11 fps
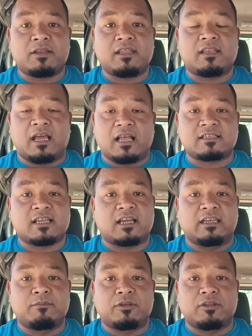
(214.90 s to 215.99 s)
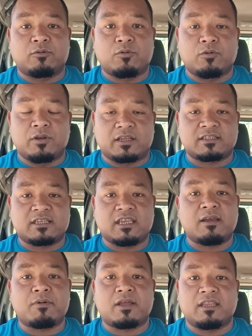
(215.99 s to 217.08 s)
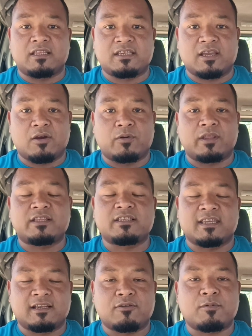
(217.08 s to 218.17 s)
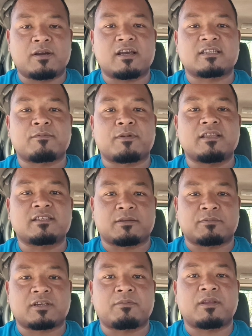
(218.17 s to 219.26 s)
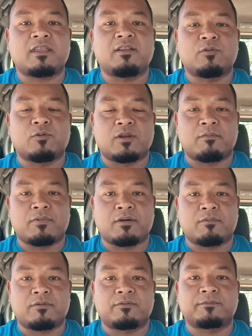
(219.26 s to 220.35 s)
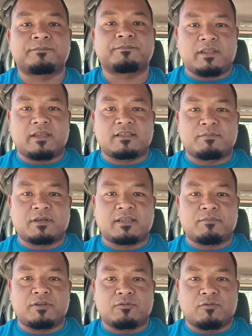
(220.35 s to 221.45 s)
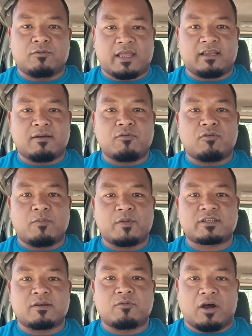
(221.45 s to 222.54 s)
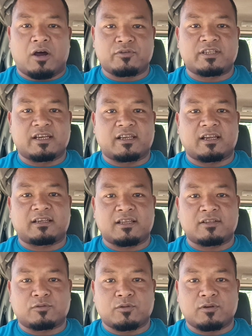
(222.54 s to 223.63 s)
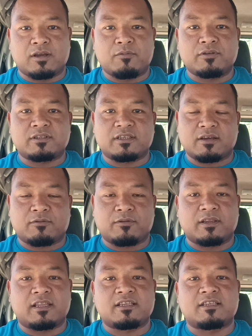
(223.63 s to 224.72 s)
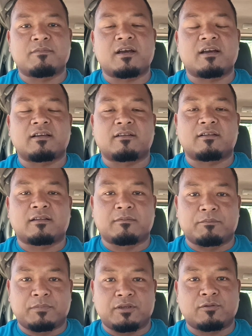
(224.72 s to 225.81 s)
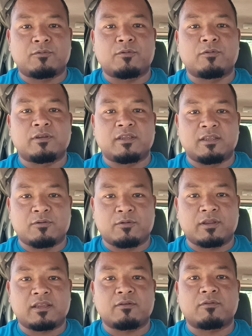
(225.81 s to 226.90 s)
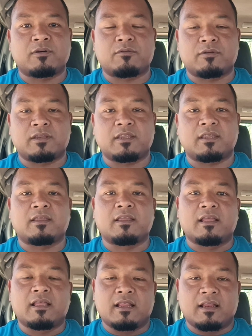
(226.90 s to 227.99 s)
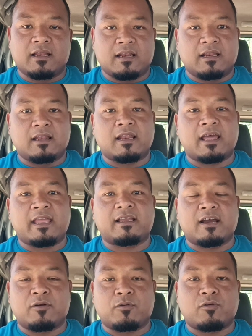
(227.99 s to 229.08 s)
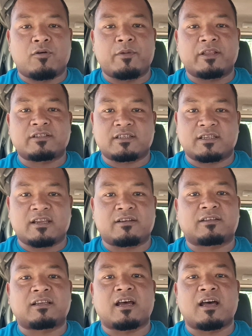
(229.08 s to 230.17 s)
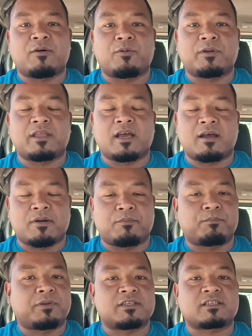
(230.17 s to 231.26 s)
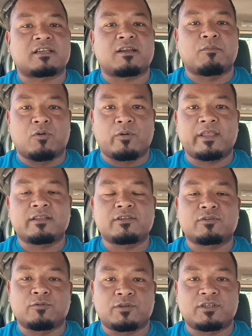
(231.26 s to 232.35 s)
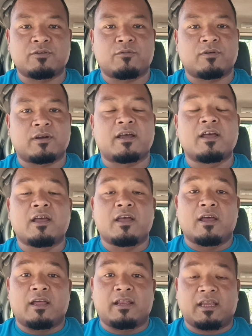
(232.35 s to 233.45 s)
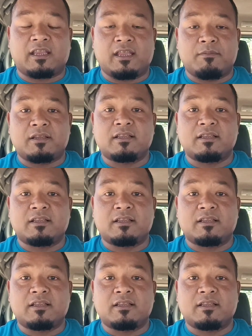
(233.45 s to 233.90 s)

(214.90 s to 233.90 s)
wa R C book ko D T O chi rangna nangen jen somayo D T O chi na simang wa R C Copy ko rangen unon D T O uno bini signature ko kaatken arobia seal sudah patken uni zamane one ownership name transfer success ungaha ba complete